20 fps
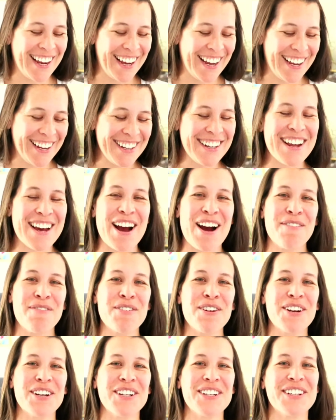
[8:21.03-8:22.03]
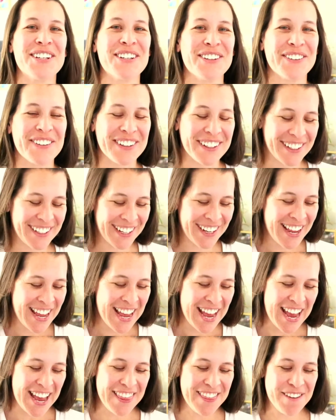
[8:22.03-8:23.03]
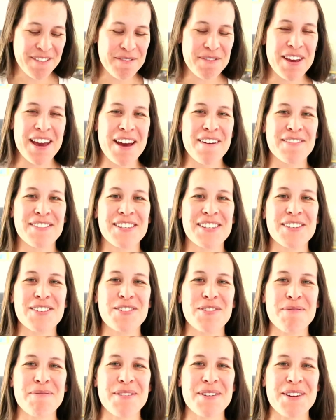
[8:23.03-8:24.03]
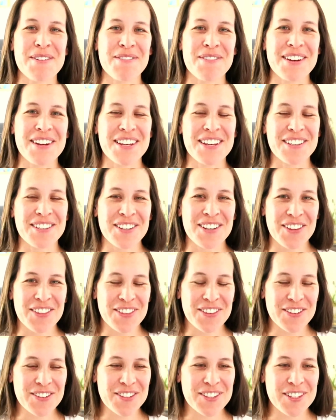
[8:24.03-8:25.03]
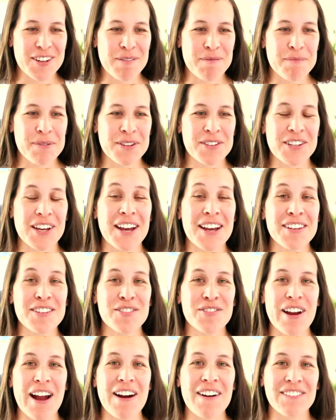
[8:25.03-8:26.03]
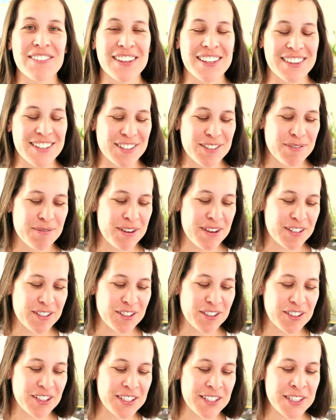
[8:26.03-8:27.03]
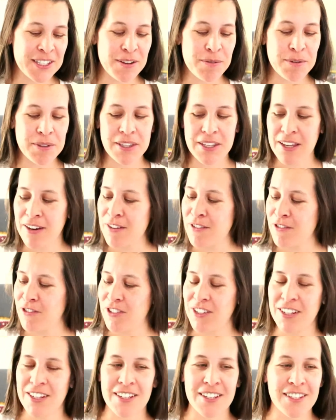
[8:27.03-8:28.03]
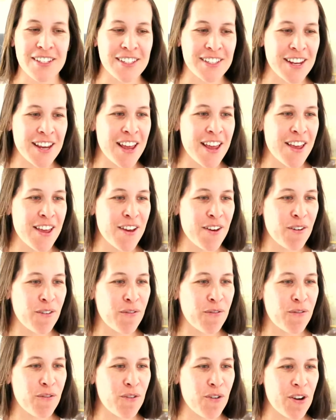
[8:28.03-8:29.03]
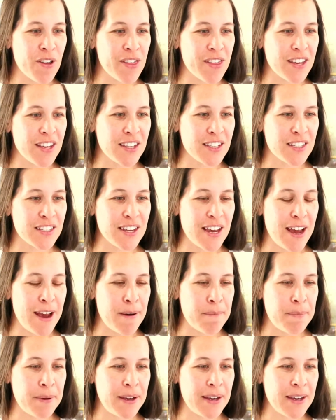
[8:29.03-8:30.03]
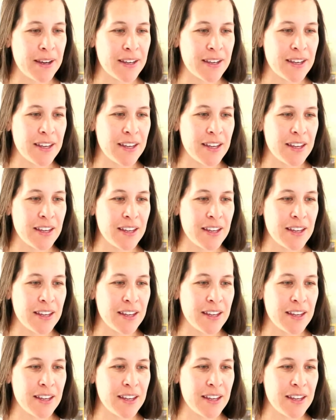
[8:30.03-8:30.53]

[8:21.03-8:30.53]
No, we're going to do it. And then we have sister mini readings on Thursday. But Jai's traveling this week, so let's see what the energy is for this epic